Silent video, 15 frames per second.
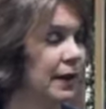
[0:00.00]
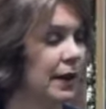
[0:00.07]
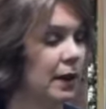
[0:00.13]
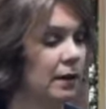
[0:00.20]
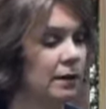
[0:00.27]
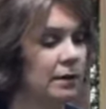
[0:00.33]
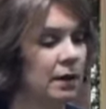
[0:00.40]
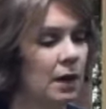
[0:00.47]

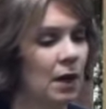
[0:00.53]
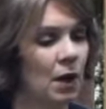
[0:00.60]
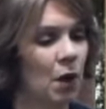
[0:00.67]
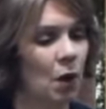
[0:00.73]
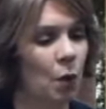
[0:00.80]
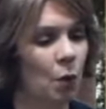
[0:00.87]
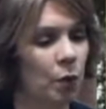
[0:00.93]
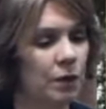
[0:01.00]
And
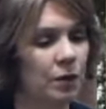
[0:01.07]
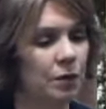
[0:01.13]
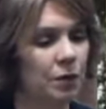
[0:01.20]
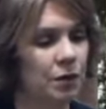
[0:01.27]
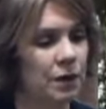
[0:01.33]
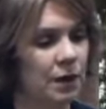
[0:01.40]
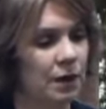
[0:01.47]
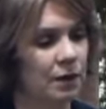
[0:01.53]
one of the
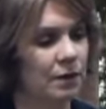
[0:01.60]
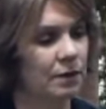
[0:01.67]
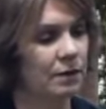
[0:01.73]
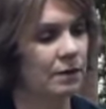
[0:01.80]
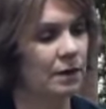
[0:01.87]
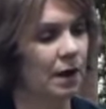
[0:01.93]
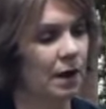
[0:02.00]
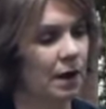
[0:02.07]
things
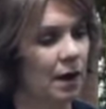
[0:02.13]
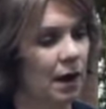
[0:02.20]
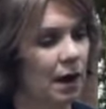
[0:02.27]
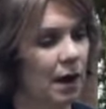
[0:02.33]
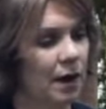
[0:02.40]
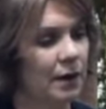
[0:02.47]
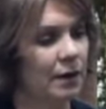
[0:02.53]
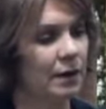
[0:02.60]
that
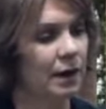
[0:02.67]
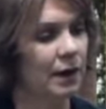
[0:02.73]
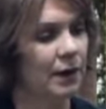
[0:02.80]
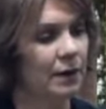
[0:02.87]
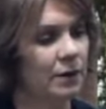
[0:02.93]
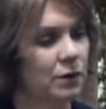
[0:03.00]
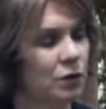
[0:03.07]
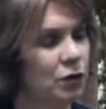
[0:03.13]
I
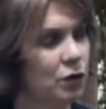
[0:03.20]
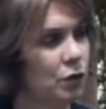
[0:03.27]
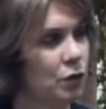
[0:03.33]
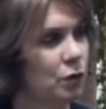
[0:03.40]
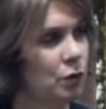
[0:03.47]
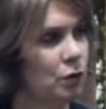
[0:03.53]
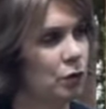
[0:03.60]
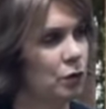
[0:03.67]
like
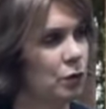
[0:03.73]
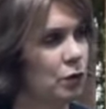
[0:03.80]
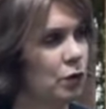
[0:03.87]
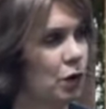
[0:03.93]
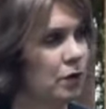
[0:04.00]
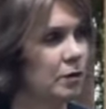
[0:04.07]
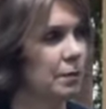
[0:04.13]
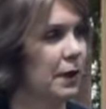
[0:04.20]
to
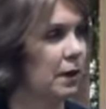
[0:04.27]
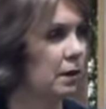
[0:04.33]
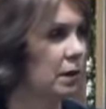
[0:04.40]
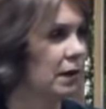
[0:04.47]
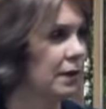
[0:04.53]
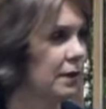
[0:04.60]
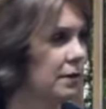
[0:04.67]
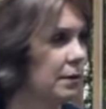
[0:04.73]
talk to my
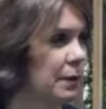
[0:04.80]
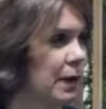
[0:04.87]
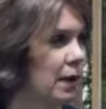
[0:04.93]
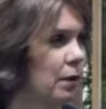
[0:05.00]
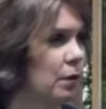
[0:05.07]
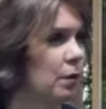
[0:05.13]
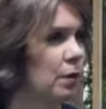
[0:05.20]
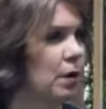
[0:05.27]
clients
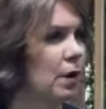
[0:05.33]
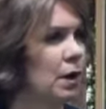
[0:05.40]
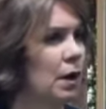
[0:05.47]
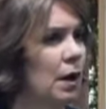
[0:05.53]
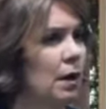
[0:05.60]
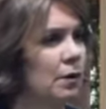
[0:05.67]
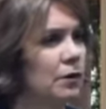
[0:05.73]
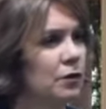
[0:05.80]
about
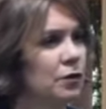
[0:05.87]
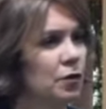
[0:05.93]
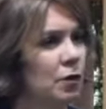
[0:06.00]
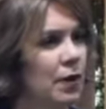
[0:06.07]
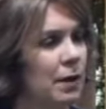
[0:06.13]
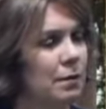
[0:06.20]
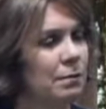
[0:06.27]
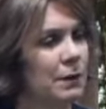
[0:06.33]
so
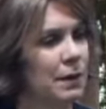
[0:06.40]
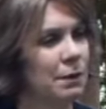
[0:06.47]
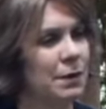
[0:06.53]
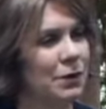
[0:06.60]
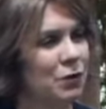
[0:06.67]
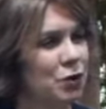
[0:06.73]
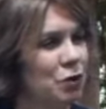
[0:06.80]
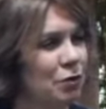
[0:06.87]
that maybe
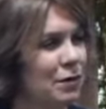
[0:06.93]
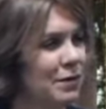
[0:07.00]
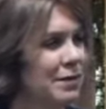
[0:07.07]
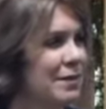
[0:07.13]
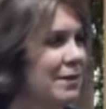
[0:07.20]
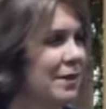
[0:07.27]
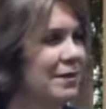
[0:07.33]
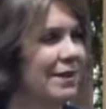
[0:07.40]

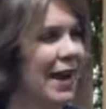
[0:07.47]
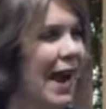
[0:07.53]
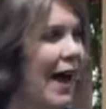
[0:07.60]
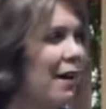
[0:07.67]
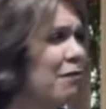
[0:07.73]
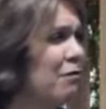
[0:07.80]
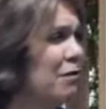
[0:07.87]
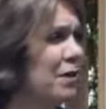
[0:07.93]
insurance doesn't
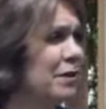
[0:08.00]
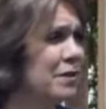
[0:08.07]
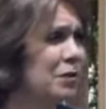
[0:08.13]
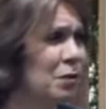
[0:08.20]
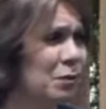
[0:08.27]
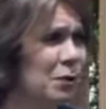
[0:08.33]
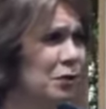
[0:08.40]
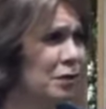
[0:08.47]
have
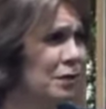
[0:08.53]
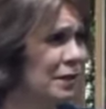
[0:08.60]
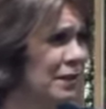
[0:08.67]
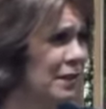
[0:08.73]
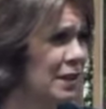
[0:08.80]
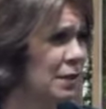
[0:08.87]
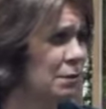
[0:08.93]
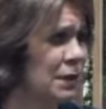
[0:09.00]
so much of a
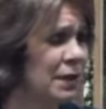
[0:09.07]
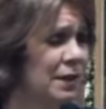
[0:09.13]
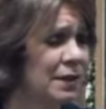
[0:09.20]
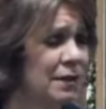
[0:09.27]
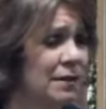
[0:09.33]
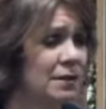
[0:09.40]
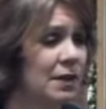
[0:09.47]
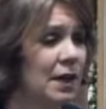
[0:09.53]
stigma
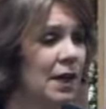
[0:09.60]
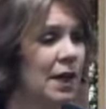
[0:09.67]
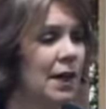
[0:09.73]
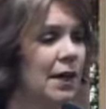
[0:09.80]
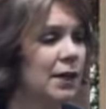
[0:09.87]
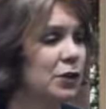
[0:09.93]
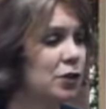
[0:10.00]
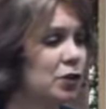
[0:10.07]
is
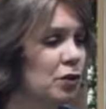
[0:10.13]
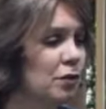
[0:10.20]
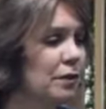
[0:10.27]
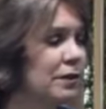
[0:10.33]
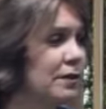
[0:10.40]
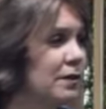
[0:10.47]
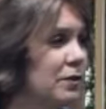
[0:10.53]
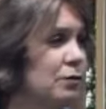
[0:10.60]

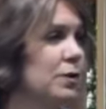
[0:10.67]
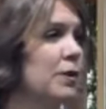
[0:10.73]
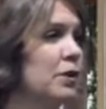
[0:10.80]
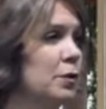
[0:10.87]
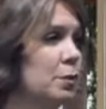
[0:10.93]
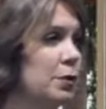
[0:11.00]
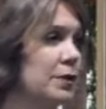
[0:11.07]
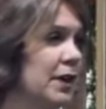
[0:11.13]
insurance is really
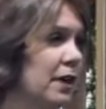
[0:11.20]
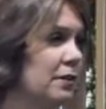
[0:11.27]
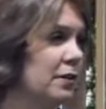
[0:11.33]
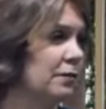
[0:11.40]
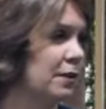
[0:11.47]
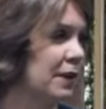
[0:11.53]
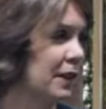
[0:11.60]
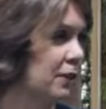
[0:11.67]
to protect
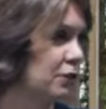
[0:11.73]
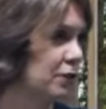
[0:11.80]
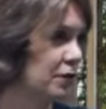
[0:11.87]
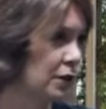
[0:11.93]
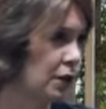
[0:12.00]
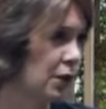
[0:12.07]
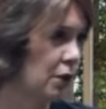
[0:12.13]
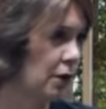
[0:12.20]
financial
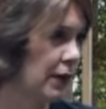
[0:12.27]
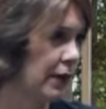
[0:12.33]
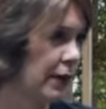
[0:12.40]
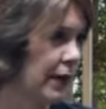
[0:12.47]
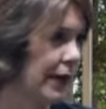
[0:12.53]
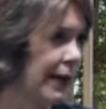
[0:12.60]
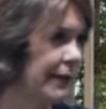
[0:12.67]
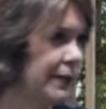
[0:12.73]
security
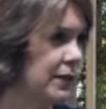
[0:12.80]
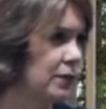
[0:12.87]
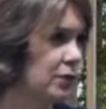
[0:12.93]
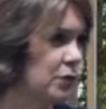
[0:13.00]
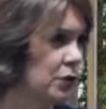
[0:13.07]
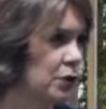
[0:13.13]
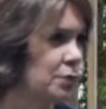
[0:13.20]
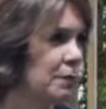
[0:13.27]
and
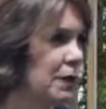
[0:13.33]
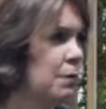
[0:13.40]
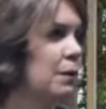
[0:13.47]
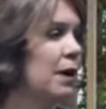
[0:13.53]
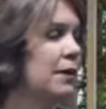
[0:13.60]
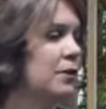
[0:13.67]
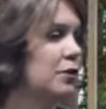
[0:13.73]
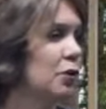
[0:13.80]
to
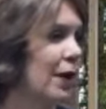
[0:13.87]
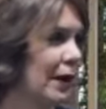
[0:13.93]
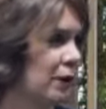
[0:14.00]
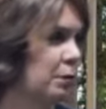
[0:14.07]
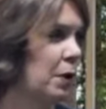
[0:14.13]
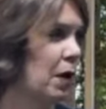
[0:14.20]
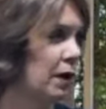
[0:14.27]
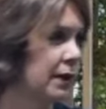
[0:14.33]
minimize your
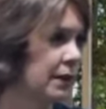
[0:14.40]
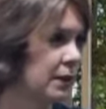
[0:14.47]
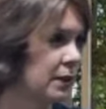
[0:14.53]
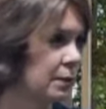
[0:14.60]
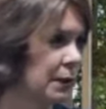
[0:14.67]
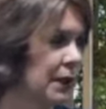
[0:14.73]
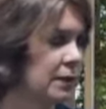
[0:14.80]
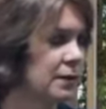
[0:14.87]
out-of-pocket
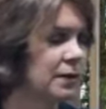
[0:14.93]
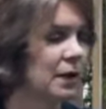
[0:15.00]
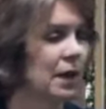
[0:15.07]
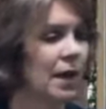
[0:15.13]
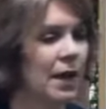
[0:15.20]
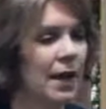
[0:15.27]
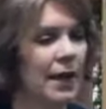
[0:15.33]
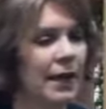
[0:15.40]
expense.
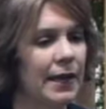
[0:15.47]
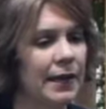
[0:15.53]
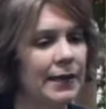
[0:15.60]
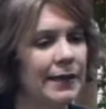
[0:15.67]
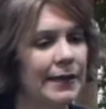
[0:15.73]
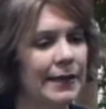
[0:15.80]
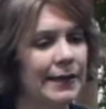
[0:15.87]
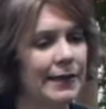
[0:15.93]

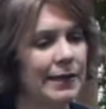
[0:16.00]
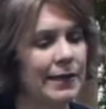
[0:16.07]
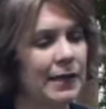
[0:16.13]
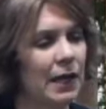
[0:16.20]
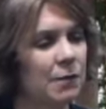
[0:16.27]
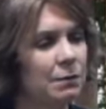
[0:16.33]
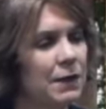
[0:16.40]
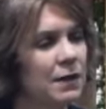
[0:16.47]
It
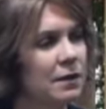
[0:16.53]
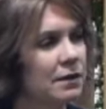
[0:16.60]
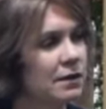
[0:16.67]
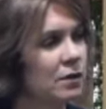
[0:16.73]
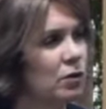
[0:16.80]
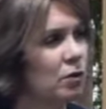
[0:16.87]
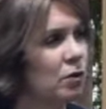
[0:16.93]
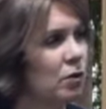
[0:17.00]
can be
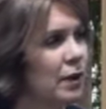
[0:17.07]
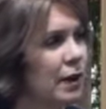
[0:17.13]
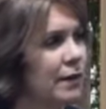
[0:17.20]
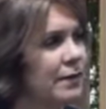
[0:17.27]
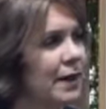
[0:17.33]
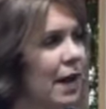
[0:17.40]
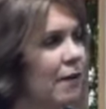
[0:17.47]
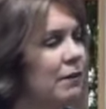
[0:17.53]
considered
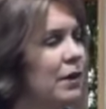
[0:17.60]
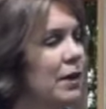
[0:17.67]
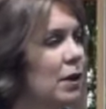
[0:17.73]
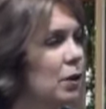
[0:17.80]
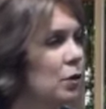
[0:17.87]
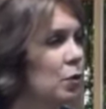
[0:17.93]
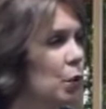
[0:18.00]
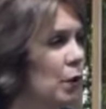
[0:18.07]
as having
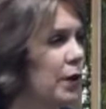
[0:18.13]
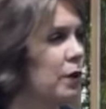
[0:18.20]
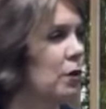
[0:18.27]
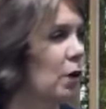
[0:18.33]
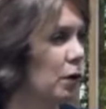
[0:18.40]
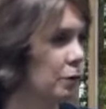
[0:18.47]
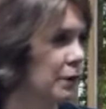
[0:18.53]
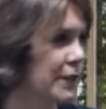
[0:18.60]
a lawyer
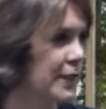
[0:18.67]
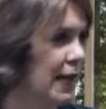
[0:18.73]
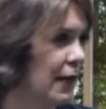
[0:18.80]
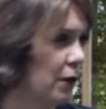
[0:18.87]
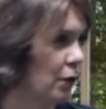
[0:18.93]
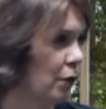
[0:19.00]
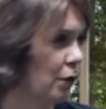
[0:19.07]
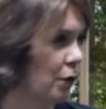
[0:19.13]
on
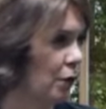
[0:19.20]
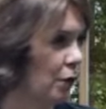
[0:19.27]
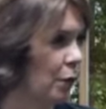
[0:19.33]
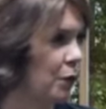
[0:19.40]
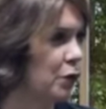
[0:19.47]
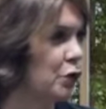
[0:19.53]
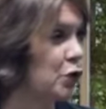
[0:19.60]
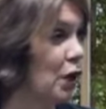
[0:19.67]
retainer
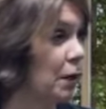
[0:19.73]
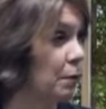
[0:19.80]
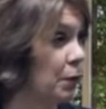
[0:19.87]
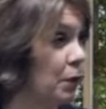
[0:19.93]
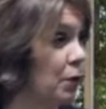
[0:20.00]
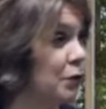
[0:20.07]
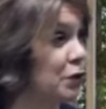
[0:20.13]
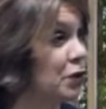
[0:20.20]
with a
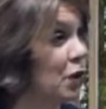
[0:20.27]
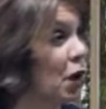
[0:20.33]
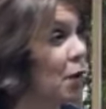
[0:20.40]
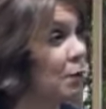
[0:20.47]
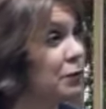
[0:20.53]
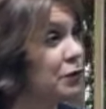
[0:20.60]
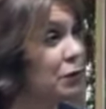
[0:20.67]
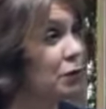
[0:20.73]
checkbook to
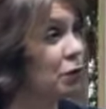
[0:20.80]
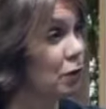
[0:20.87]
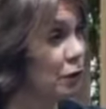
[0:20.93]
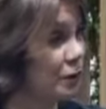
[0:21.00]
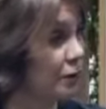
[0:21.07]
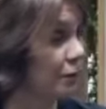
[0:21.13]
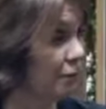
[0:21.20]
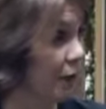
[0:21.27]
come to your
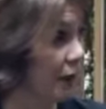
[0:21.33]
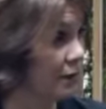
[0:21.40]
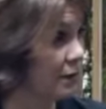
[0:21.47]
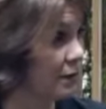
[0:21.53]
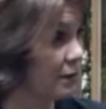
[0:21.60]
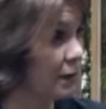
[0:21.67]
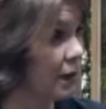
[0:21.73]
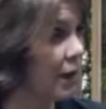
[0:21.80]

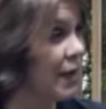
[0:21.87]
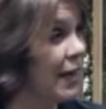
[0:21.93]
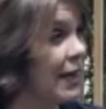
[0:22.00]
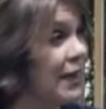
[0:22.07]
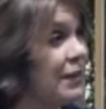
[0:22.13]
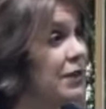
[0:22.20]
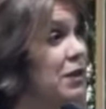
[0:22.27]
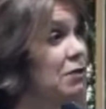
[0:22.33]
defense
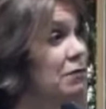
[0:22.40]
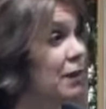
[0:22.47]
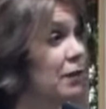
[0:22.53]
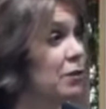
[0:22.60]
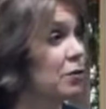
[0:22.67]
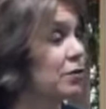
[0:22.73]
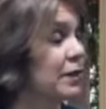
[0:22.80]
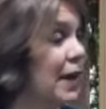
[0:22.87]
in the event
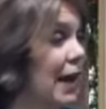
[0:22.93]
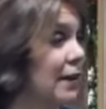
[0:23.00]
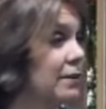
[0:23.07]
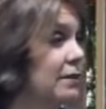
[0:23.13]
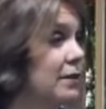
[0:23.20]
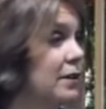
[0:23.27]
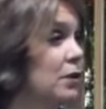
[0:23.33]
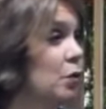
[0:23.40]
there's an
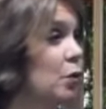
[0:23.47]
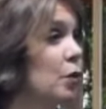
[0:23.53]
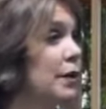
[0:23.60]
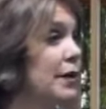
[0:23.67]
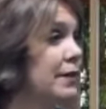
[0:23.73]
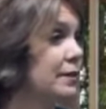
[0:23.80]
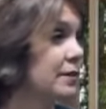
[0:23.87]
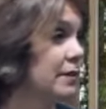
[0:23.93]
accident or an
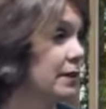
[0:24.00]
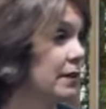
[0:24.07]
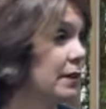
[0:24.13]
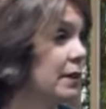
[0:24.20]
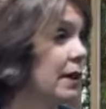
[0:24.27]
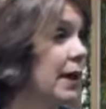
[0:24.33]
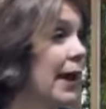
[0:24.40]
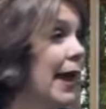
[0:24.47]
incident
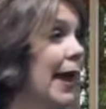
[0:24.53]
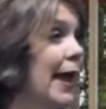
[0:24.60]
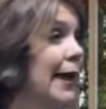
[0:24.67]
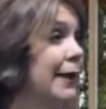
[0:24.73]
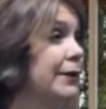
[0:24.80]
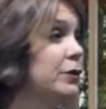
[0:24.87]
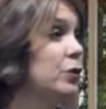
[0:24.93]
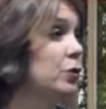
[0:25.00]

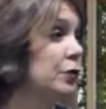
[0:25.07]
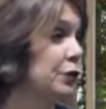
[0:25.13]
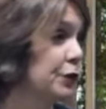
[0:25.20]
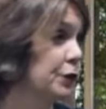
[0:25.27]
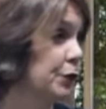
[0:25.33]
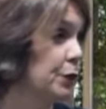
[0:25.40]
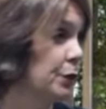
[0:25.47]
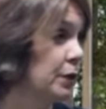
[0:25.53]
and you're
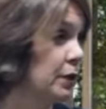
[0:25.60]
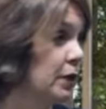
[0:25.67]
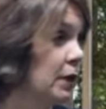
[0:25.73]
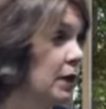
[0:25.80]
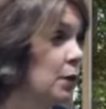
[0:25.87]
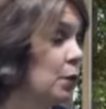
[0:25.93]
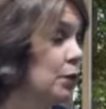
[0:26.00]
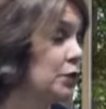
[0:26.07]
sued,
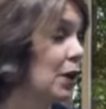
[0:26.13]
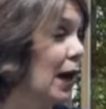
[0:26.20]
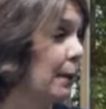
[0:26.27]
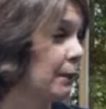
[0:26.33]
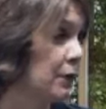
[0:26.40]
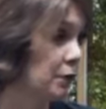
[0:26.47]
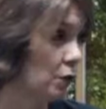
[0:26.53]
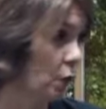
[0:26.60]
which
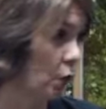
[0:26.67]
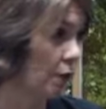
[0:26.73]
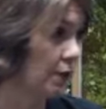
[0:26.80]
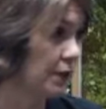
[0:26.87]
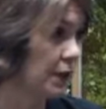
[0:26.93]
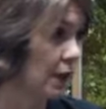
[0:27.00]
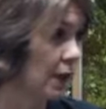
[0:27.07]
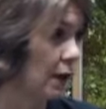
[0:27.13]
happens all the
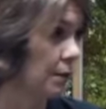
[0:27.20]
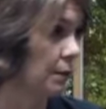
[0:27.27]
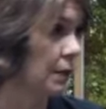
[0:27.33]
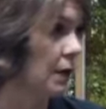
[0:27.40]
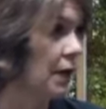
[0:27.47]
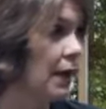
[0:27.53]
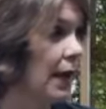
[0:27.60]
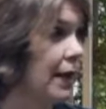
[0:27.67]
time.
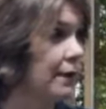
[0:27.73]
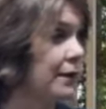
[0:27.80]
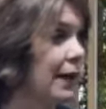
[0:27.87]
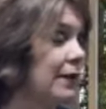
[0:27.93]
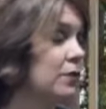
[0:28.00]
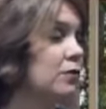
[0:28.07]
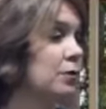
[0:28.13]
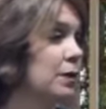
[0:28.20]
And
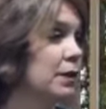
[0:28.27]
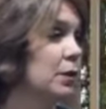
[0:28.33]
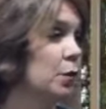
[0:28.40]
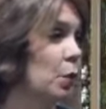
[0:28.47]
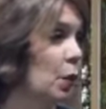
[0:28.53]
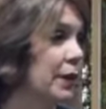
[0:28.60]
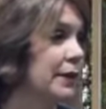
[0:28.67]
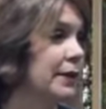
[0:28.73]
that's really
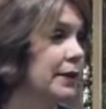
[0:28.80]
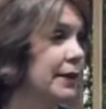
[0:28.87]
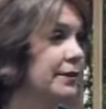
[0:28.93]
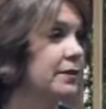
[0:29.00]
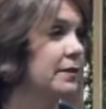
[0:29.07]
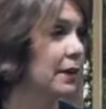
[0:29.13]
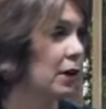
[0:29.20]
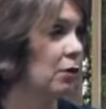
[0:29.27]
what it's
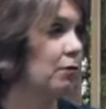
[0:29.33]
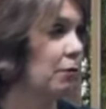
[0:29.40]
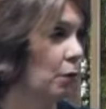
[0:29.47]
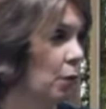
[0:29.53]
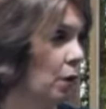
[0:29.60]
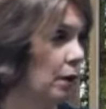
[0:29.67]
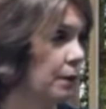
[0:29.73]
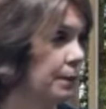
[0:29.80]
there
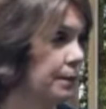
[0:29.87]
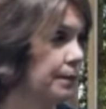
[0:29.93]
for.